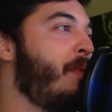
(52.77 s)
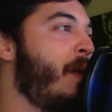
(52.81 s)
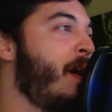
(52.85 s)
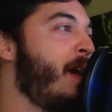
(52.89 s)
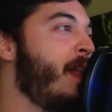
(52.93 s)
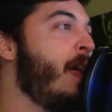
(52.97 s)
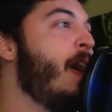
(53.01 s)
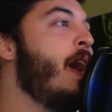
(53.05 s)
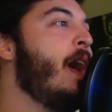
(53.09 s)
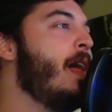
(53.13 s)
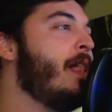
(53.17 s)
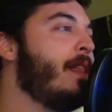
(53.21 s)

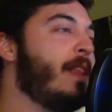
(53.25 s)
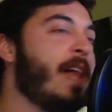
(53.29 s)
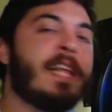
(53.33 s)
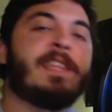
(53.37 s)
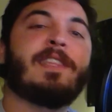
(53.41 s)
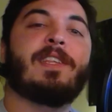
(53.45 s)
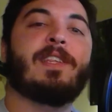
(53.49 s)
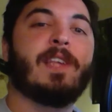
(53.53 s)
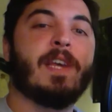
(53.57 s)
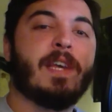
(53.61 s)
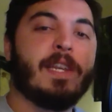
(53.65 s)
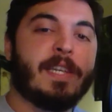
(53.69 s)
But
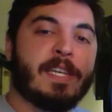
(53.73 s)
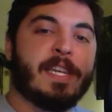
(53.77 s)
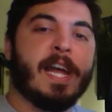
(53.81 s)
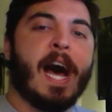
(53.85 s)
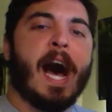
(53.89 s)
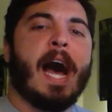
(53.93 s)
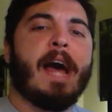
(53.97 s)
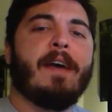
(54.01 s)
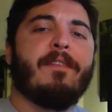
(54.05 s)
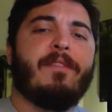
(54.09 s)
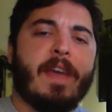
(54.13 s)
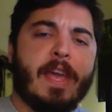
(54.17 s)
let's
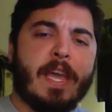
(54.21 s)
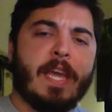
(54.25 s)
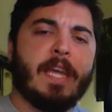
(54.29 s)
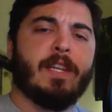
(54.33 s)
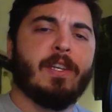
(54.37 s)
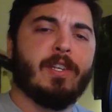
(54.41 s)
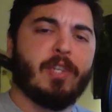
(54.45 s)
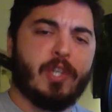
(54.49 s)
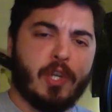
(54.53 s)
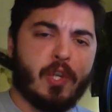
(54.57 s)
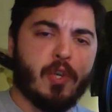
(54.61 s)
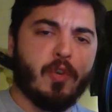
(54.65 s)
dive
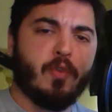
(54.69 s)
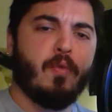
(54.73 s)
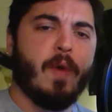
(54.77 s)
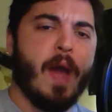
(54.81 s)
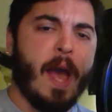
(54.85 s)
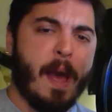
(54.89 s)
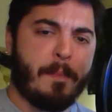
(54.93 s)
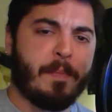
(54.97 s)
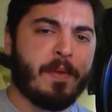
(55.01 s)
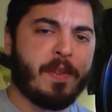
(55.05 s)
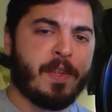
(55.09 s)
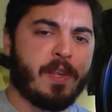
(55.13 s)
into
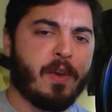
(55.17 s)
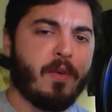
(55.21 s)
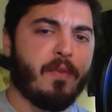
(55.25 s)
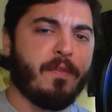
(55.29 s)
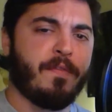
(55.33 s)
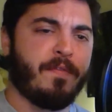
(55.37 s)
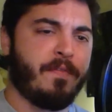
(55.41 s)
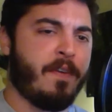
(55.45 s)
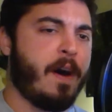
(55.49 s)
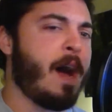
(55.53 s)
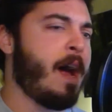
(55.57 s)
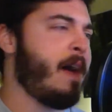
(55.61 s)

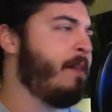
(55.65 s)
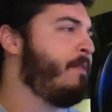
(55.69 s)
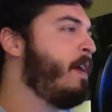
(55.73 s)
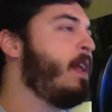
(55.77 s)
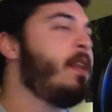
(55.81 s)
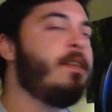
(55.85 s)
episode 5.